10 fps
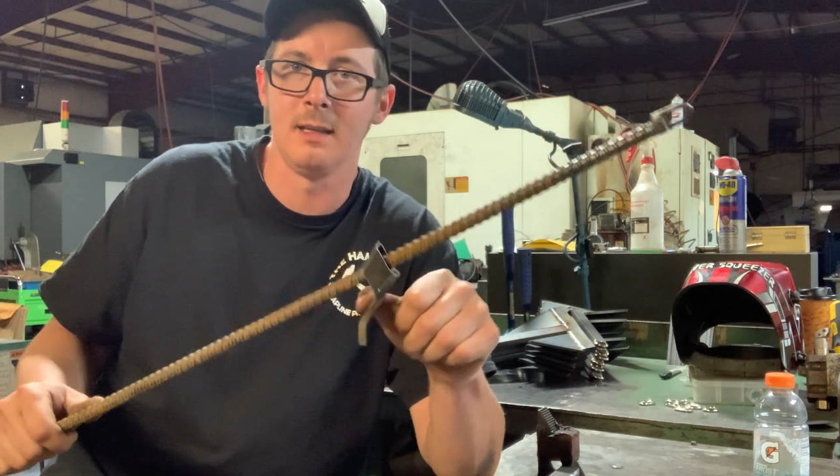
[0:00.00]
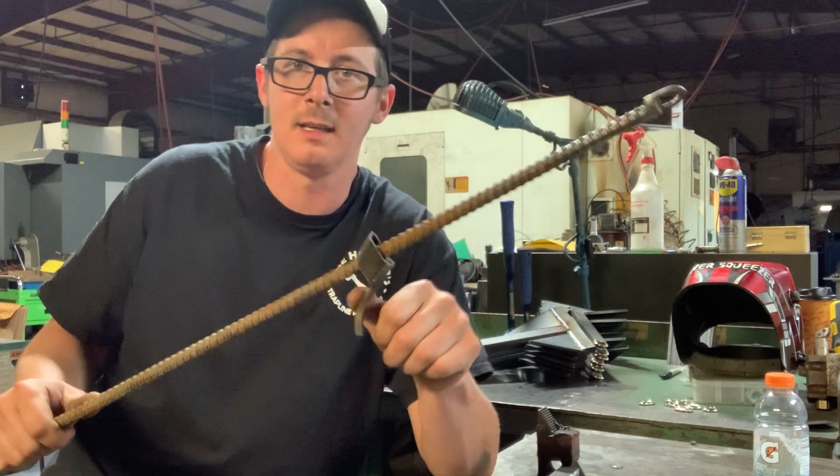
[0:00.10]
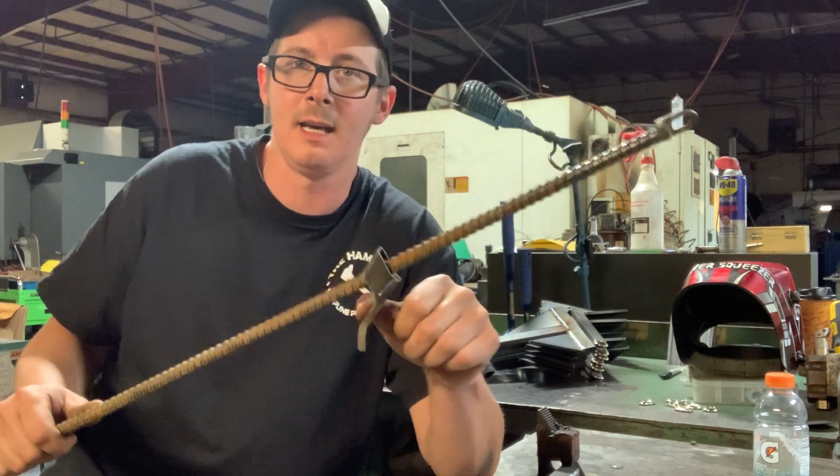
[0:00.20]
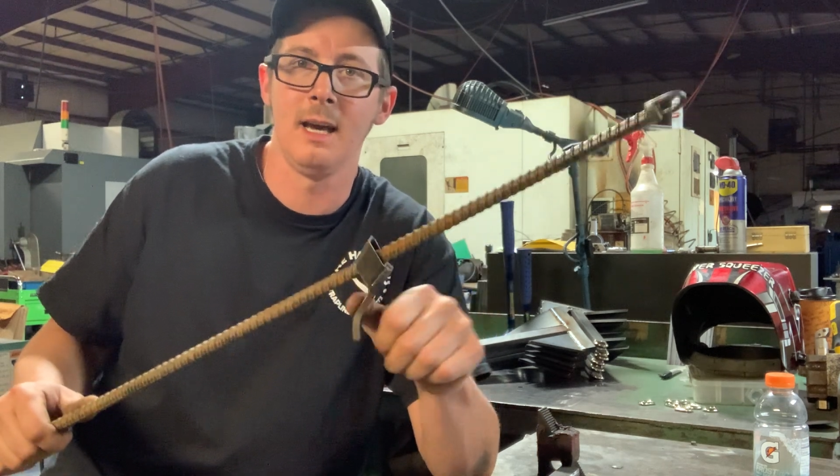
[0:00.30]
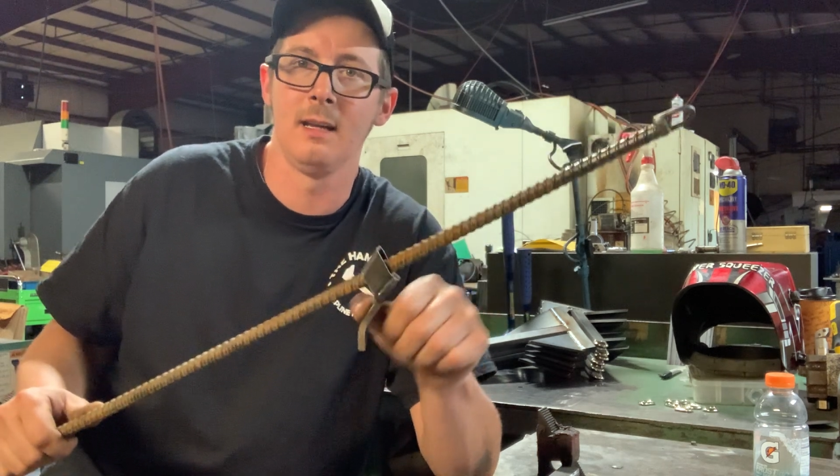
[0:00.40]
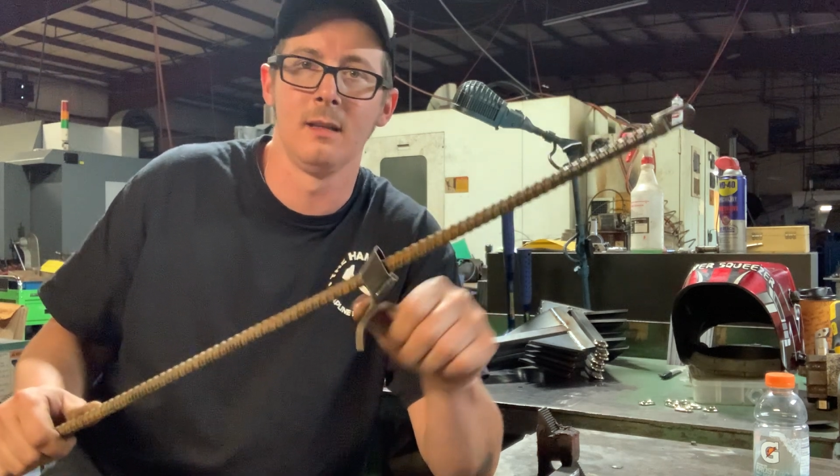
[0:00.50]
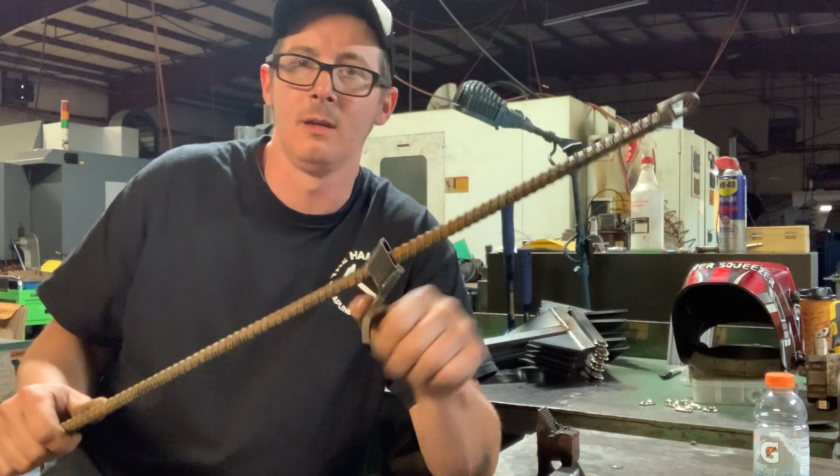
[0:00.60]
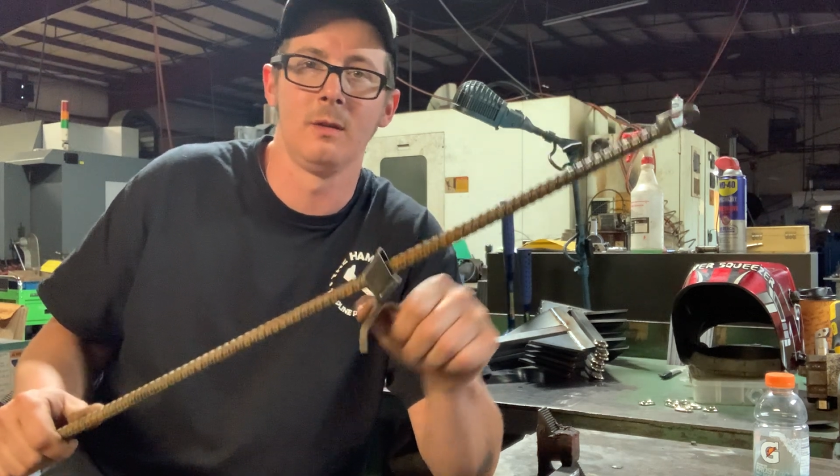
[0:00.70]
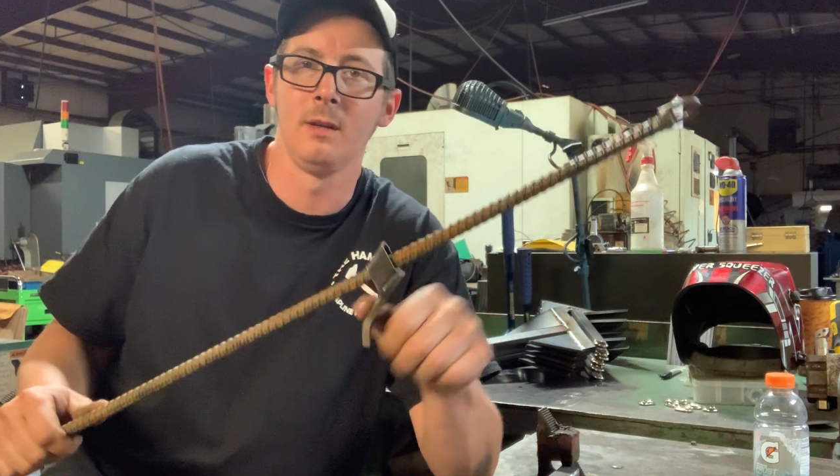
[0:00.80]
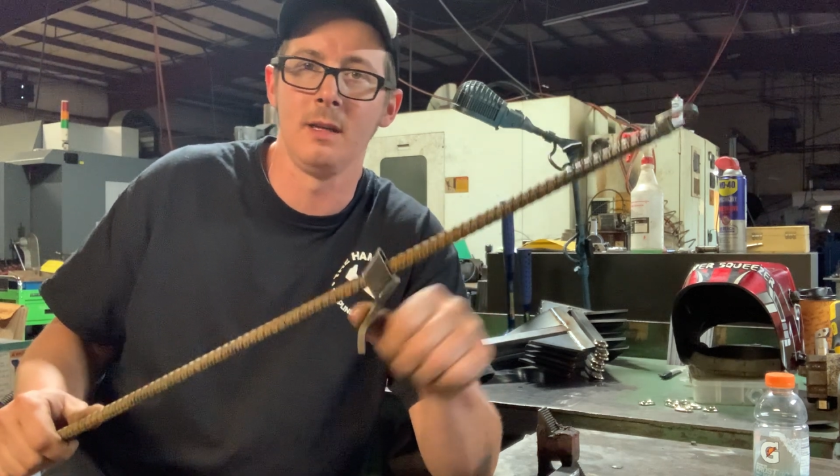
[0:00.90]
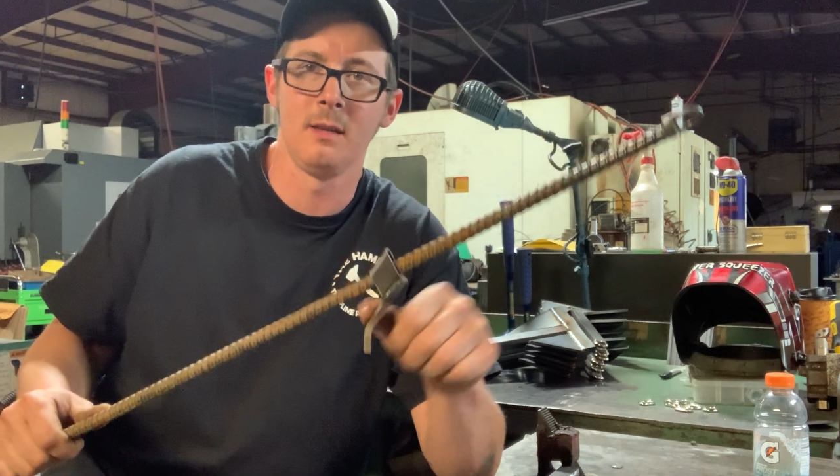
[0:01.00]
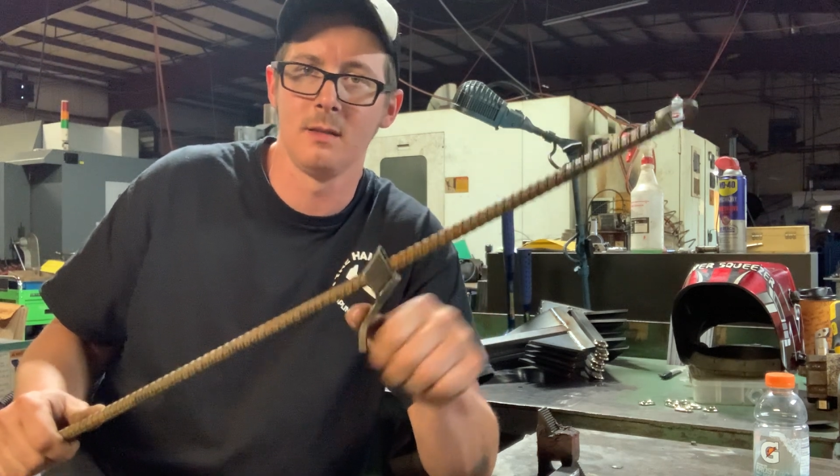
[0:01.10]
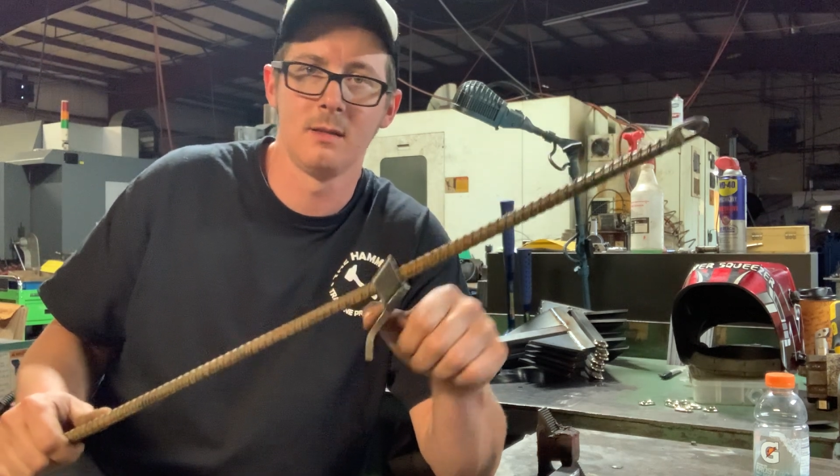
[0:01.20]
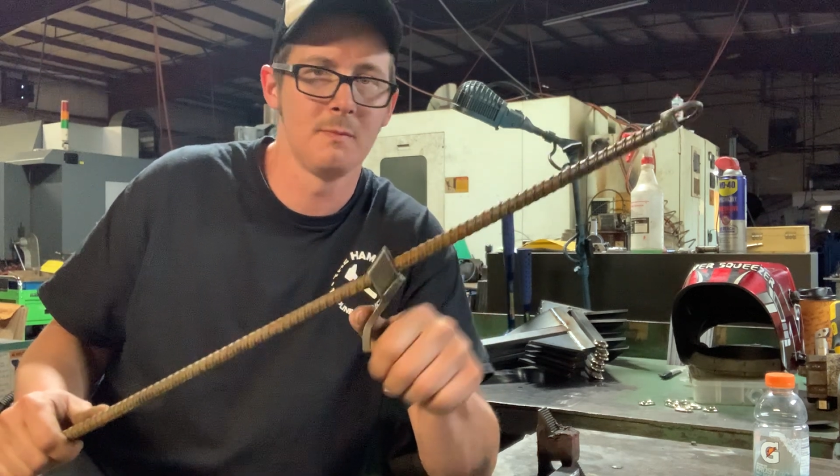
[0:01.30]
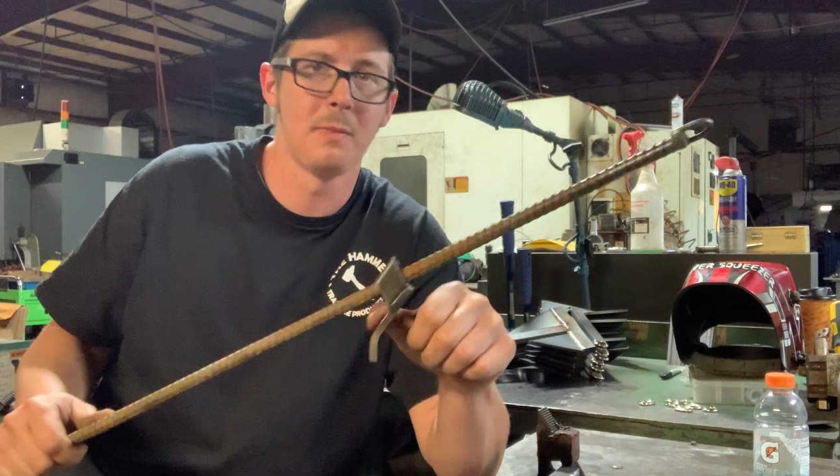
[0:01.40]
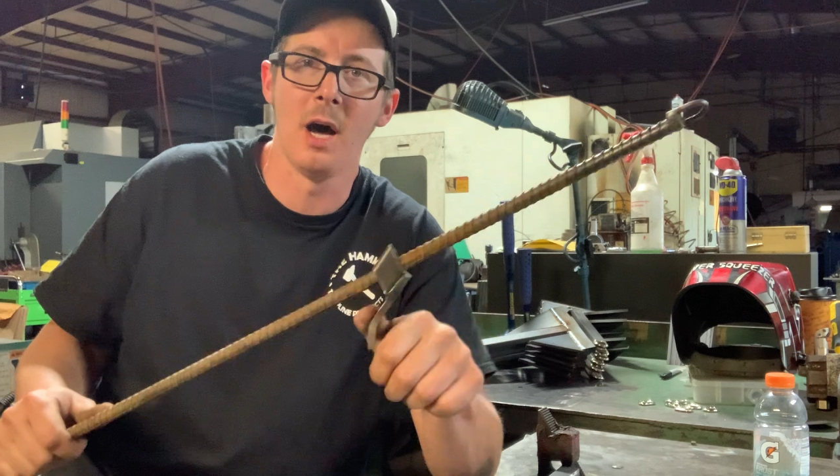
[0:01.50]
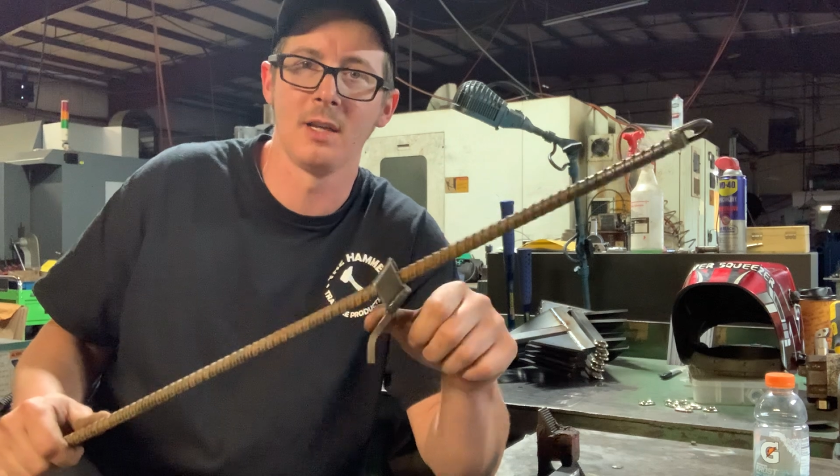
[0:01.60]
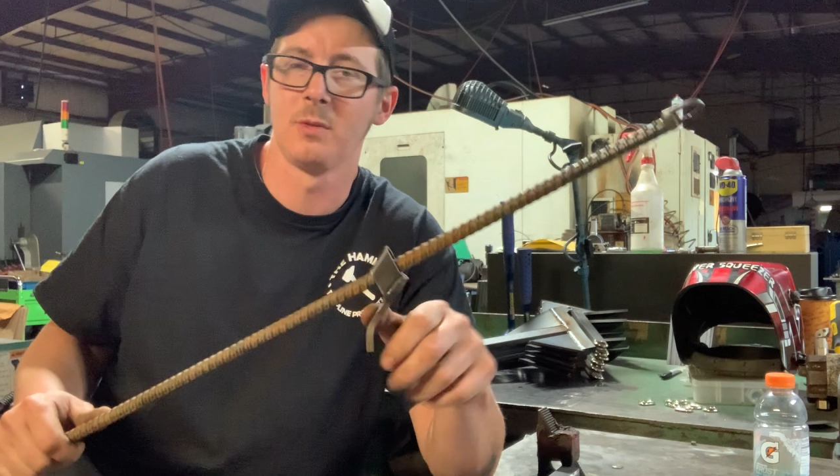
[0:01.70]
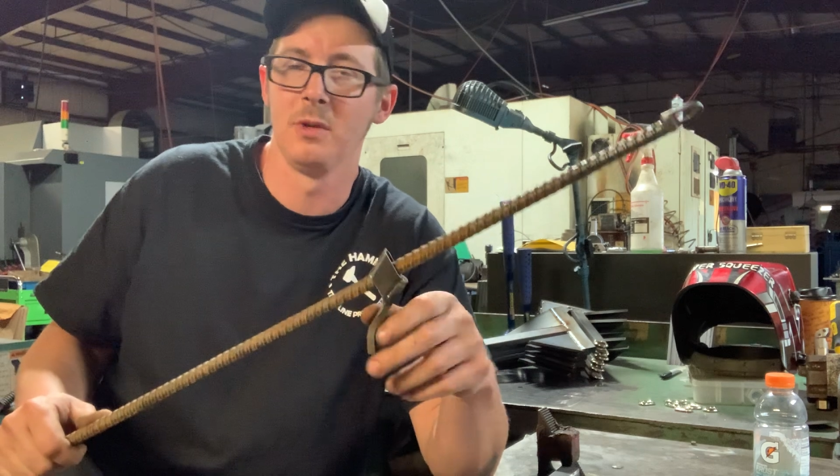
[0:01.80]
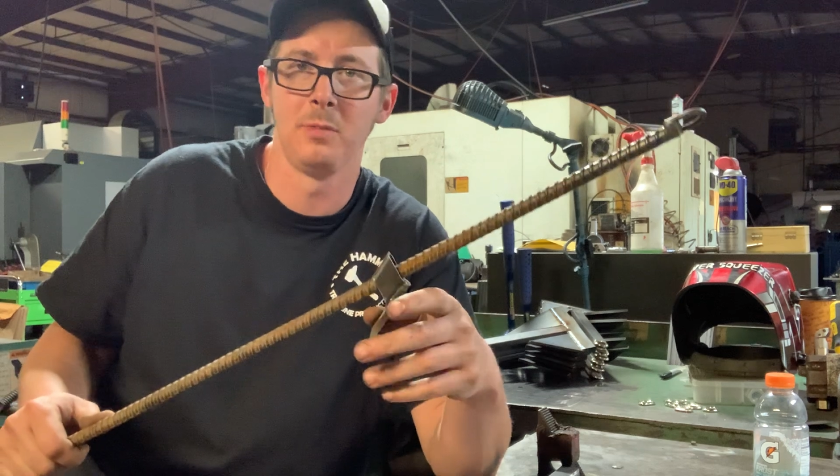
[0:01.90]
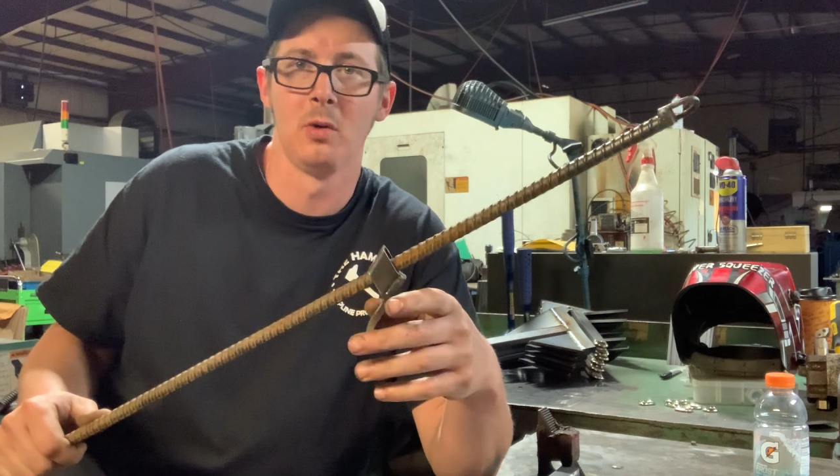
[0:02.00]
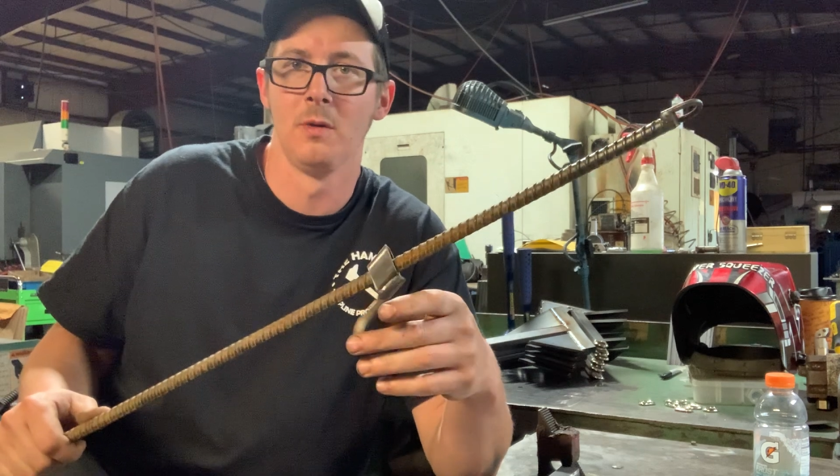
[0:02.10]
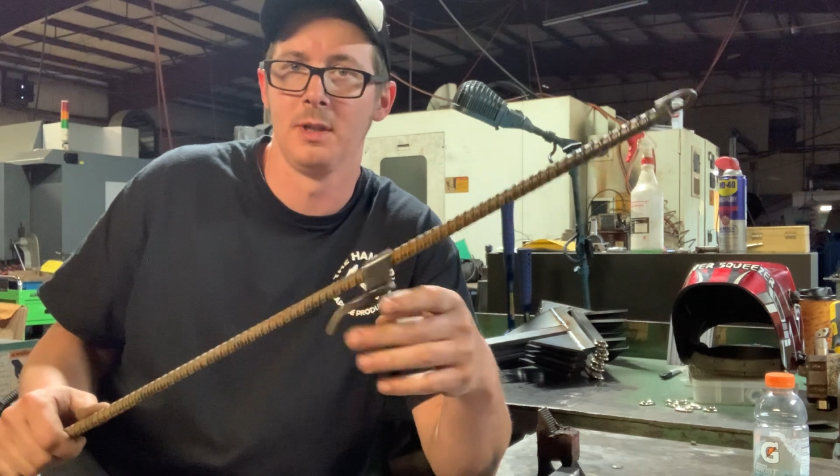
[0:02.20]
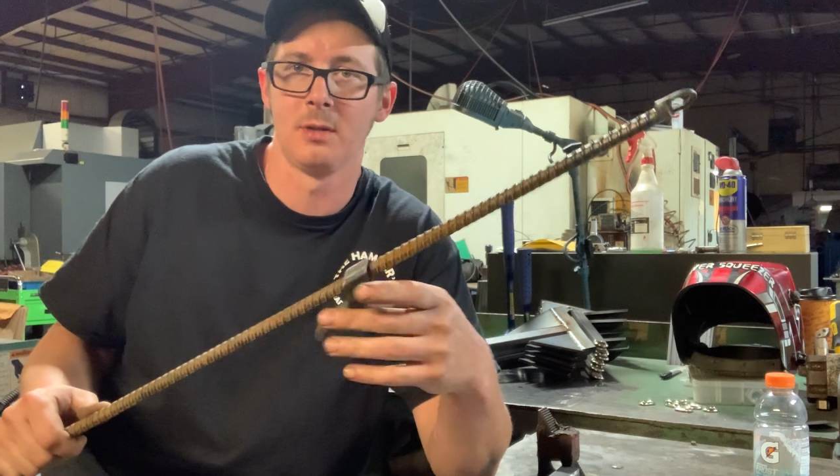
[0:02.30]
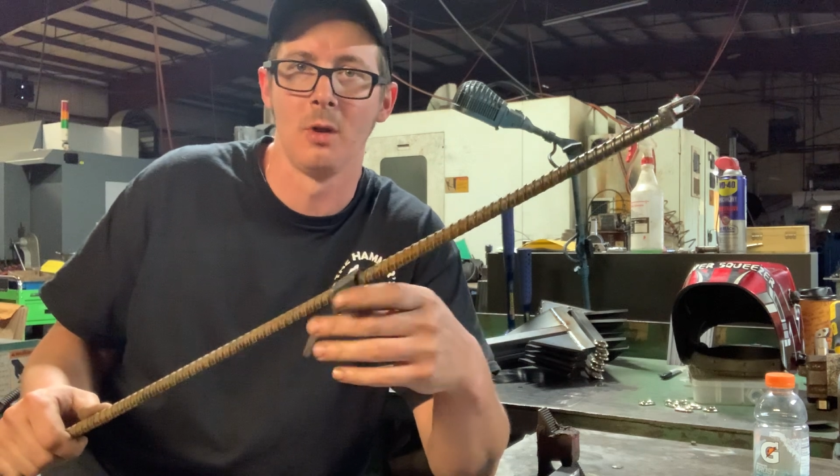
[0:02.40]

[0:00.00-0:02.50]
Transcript: you can't literally possibly pull this